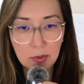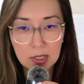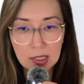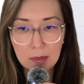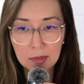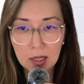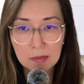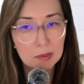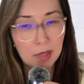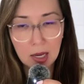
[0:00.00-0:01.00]
when the time
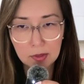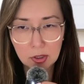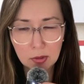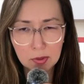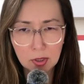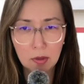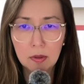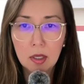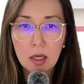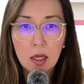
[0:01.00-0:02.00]
comes, but I assume so.
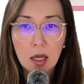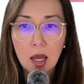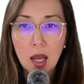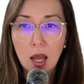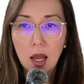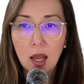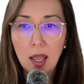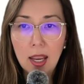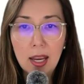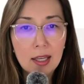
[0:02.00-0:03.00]

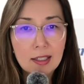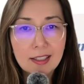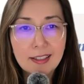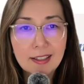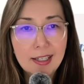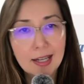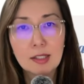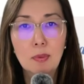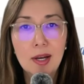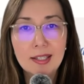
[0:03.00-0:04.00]
And
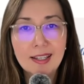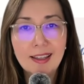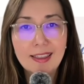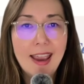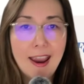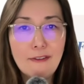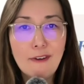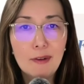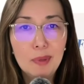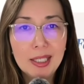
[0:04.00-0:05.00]
guess what? The
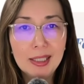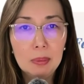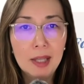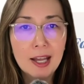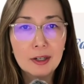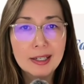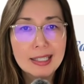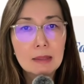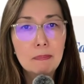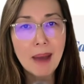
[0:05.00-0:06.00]
A5 weekly planner
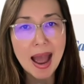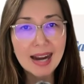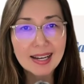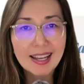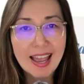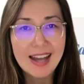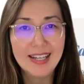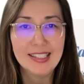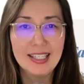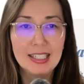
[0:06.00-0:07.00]
is back and
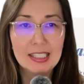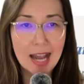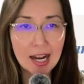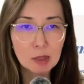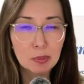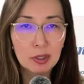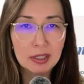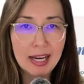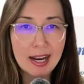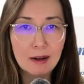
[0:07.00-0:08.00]
it's in a dashboard
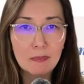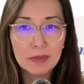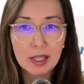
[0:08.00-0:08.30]
layout